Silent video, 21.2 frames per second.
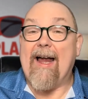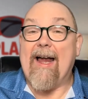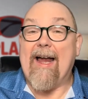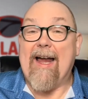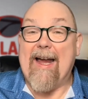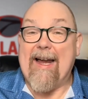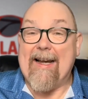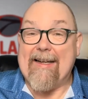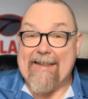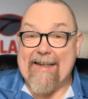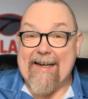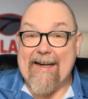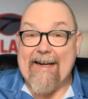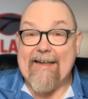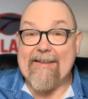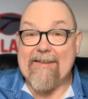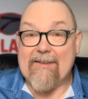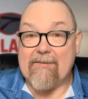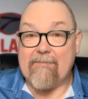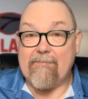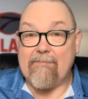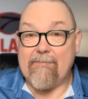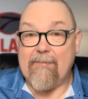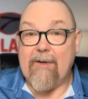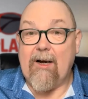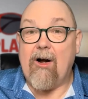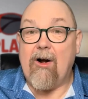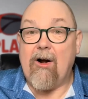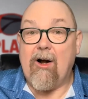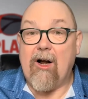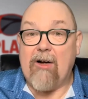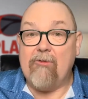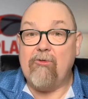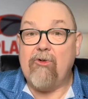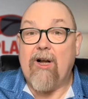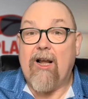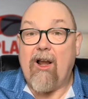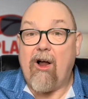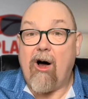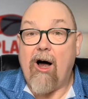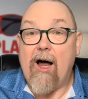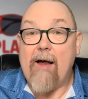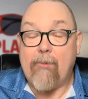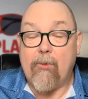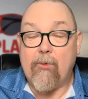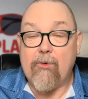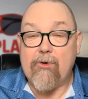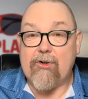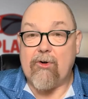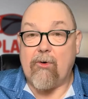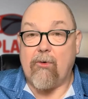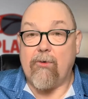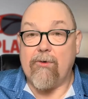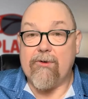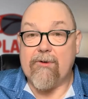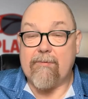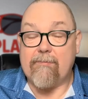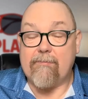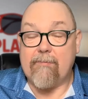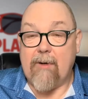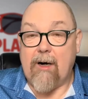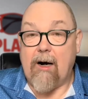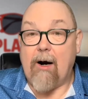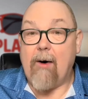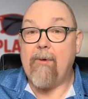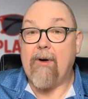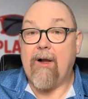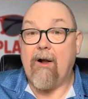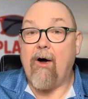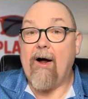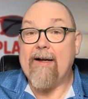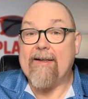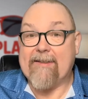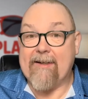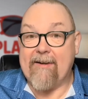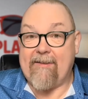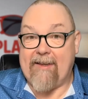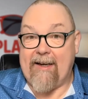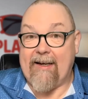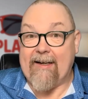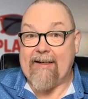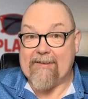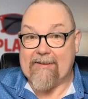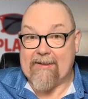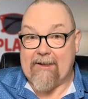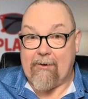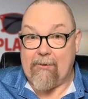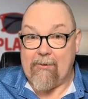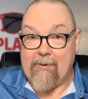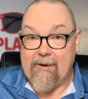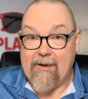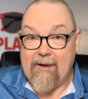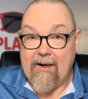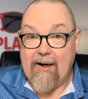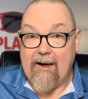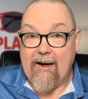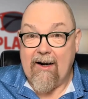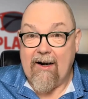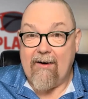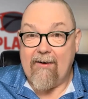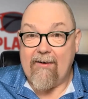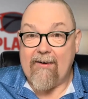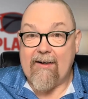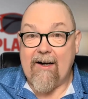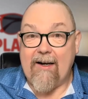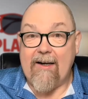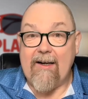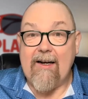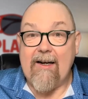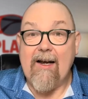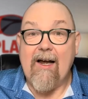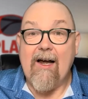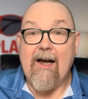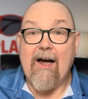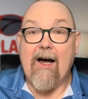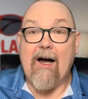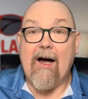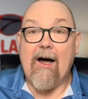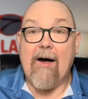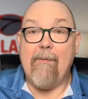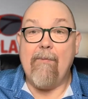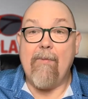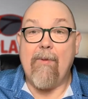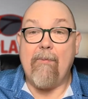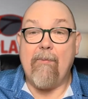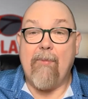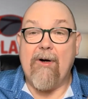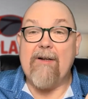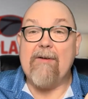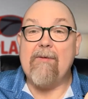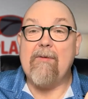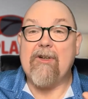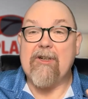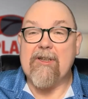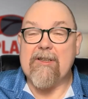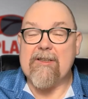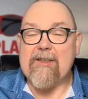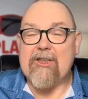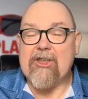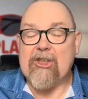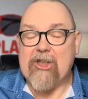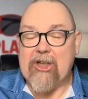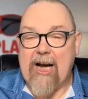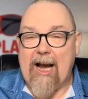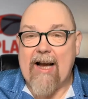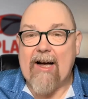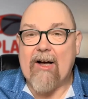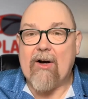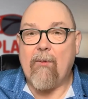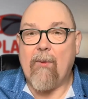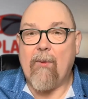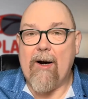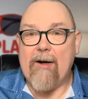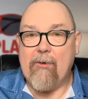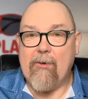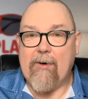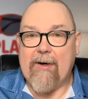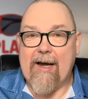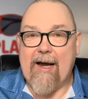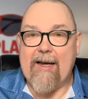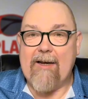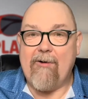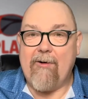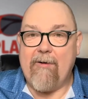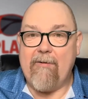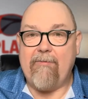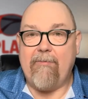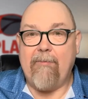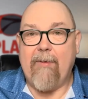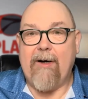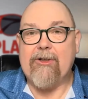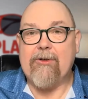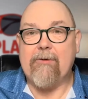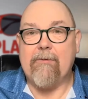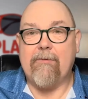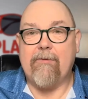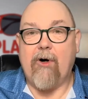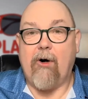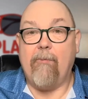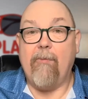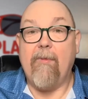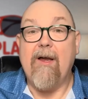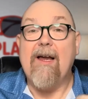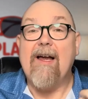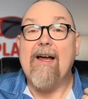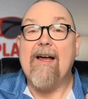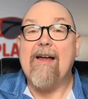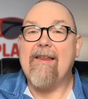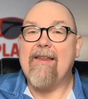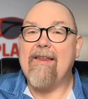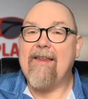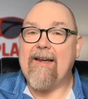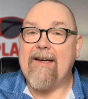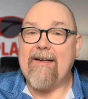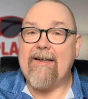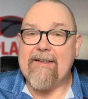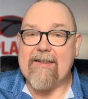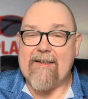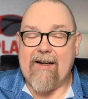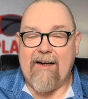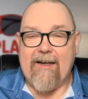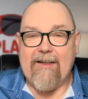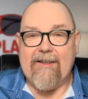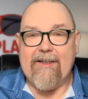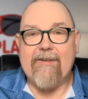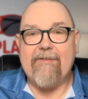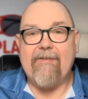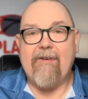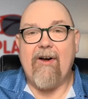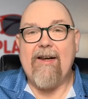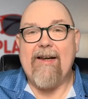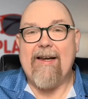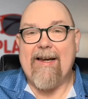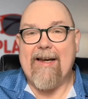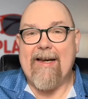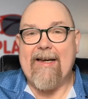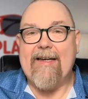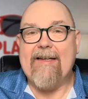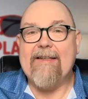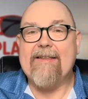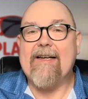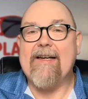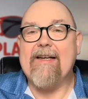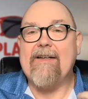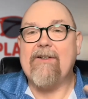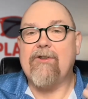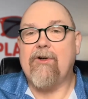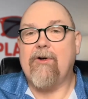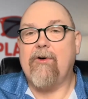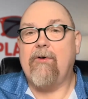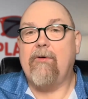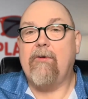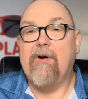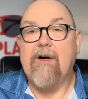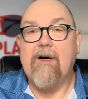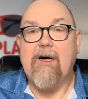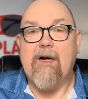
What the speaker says: it is a reliable source. I would like to think so. Okay. But just check where you get your information from. These days, it's very easy to